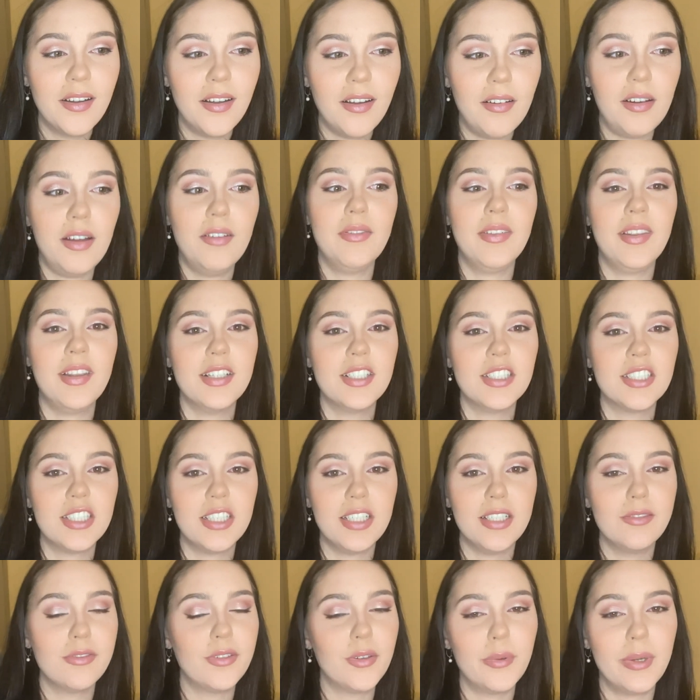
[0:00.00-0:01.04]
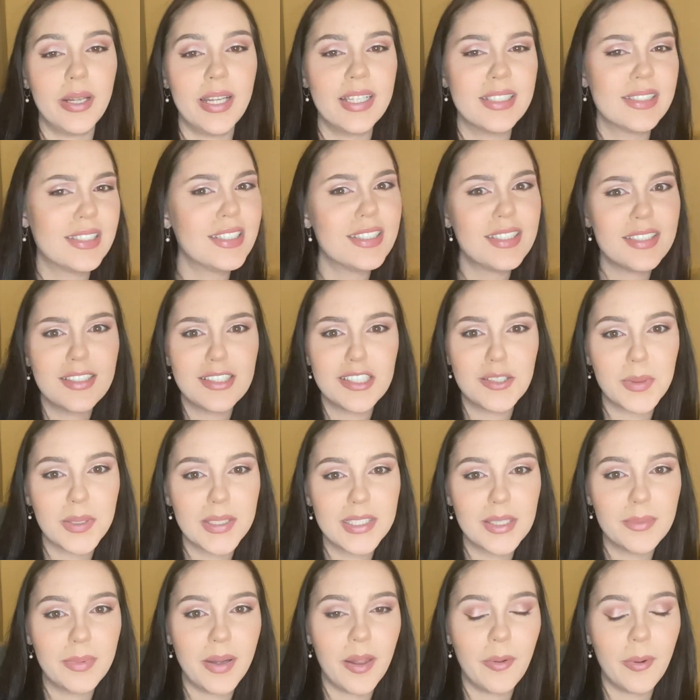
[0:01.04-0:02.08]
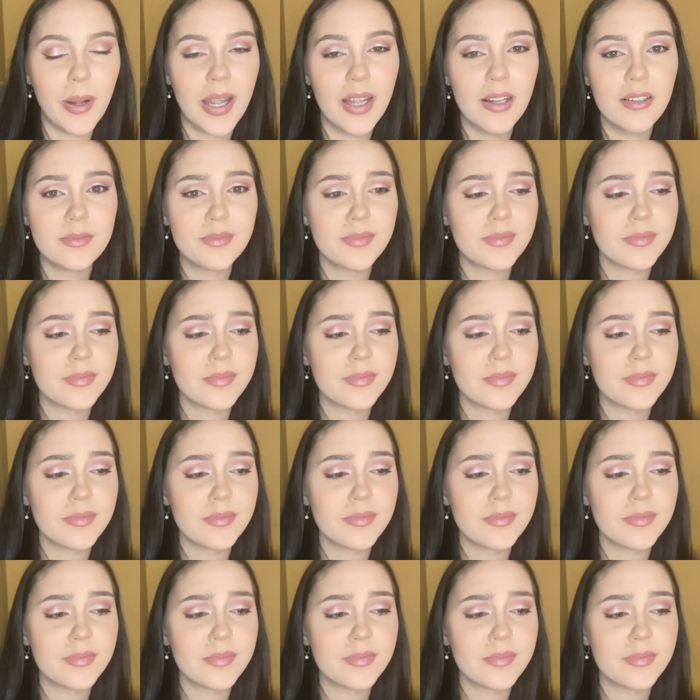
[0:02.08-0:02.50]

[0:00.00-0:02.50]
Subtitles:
other than SHEIN for wigs. This isn't sponsored, by the way.